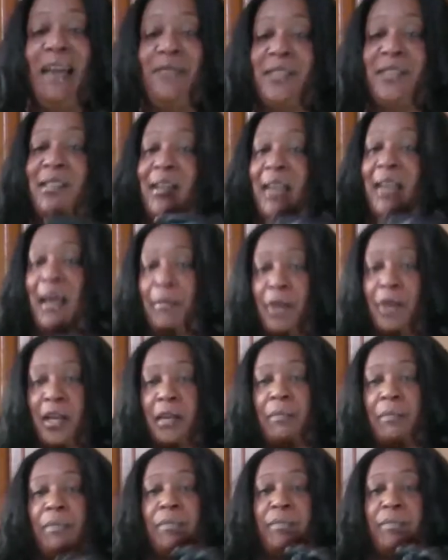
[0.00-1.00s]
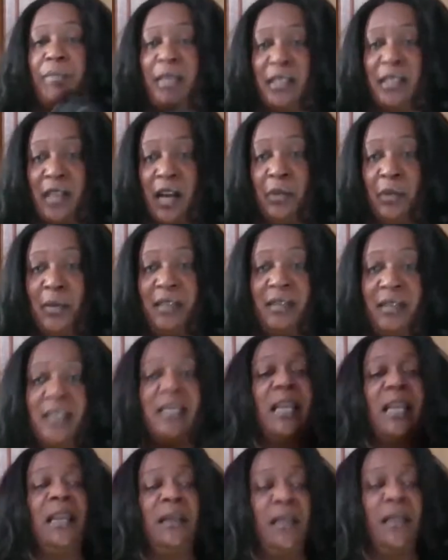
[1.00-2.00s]
is done, I'm going to be done with this,
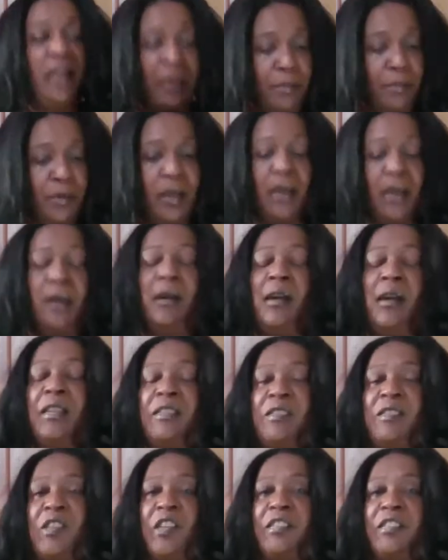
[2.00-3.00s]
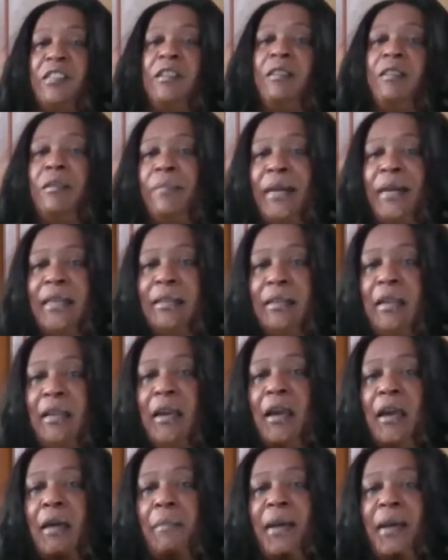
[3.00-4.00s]
and then I'm going to start another bottle,
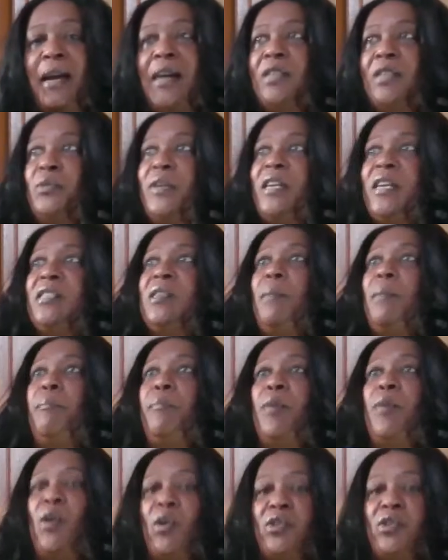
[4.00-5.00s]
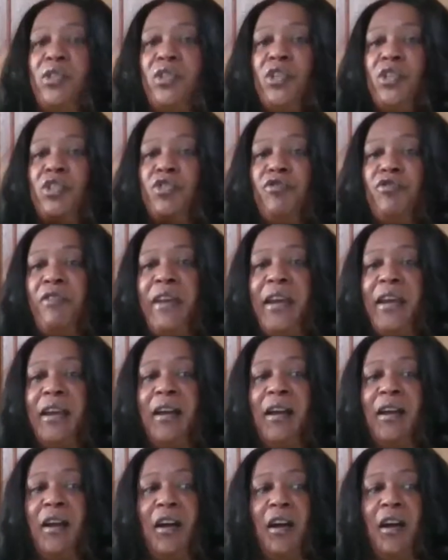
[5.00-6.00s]
because we are supposed to drink
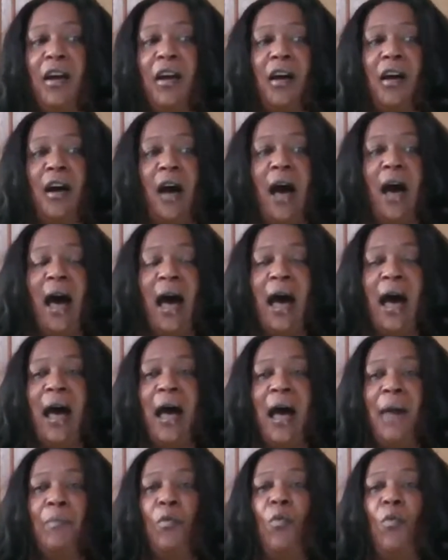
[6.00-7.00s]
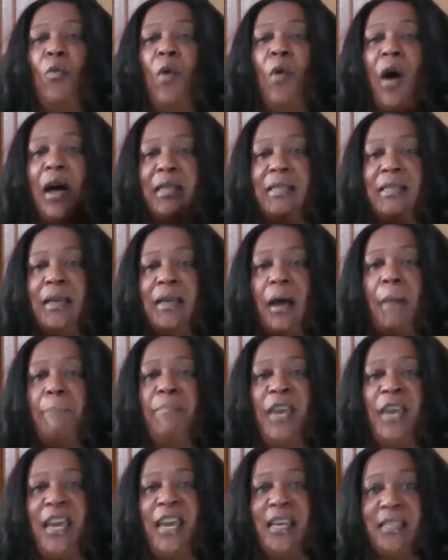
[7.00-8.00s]
water
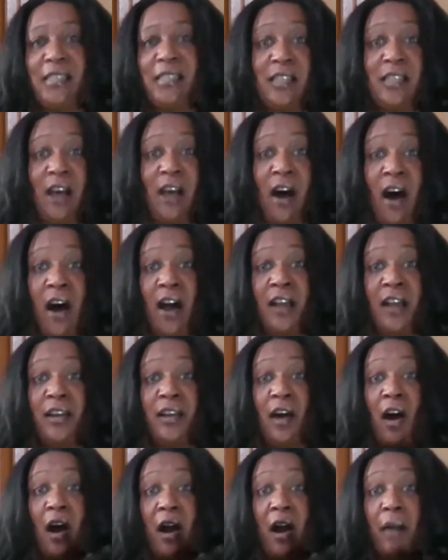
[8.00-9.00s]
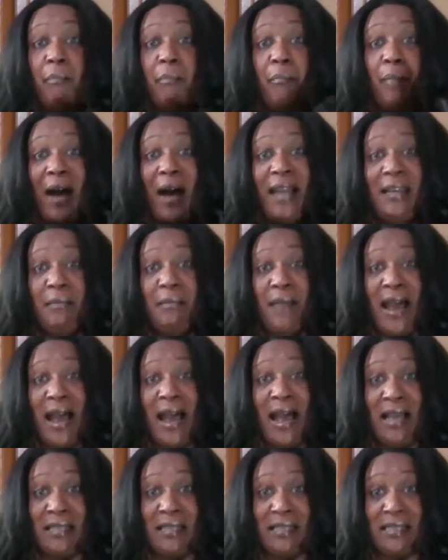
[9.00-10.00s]
based on our body
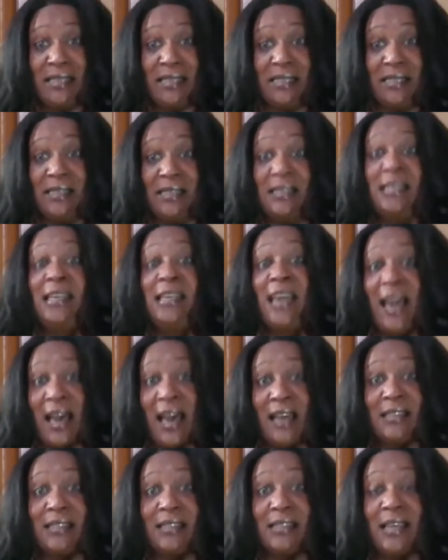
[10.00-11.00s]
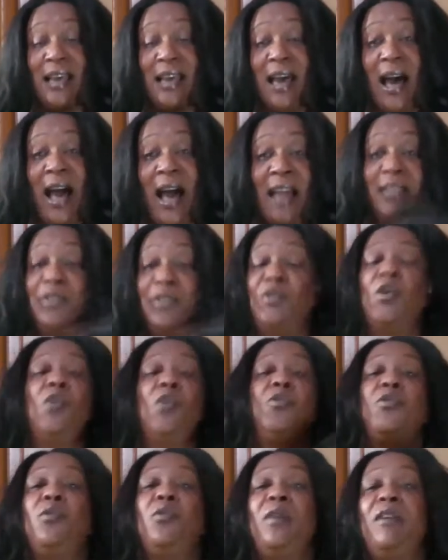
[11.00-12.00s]
mass. Yes. I
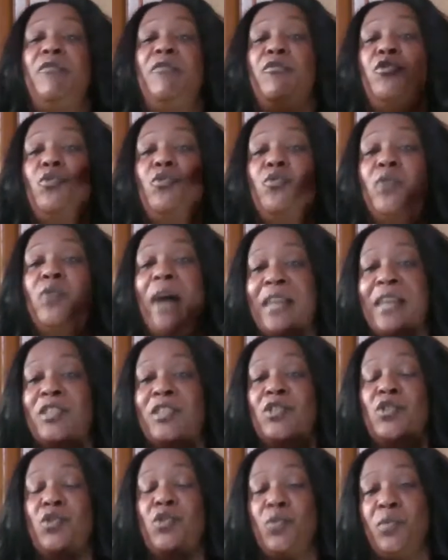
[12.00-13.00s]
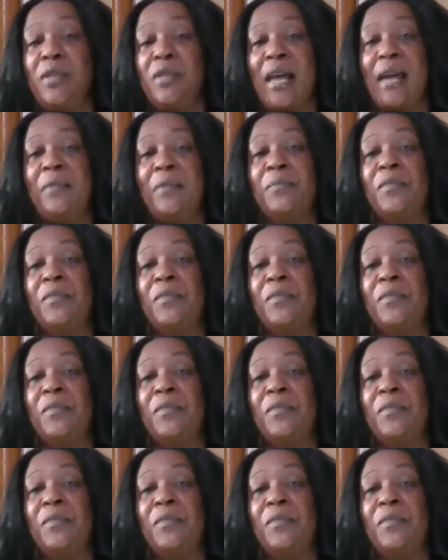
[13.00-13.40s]
don't know if you guys knew that,